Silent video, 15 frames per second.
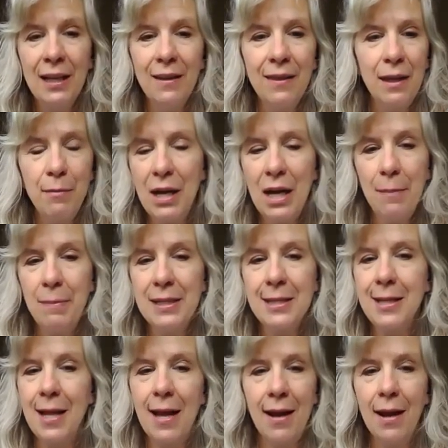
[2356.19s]
They may not be
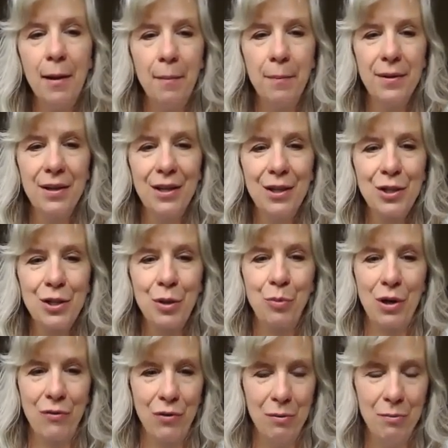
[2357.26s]
set up to
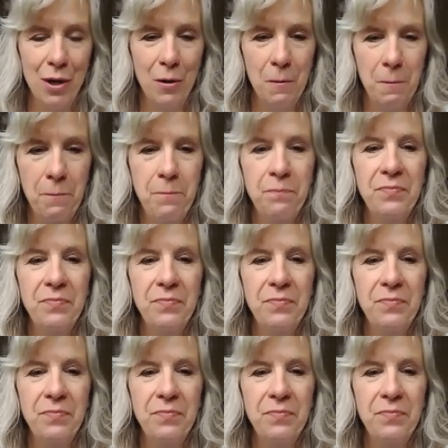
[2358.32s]
work from home.